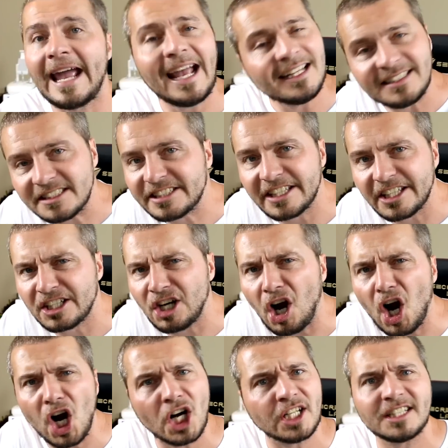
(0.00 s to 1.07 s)
hand it to the
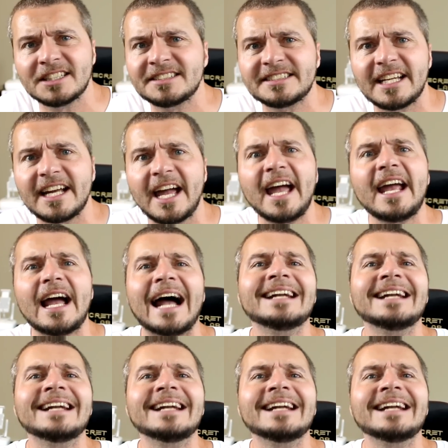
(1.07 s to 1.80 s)
guard and say, hey,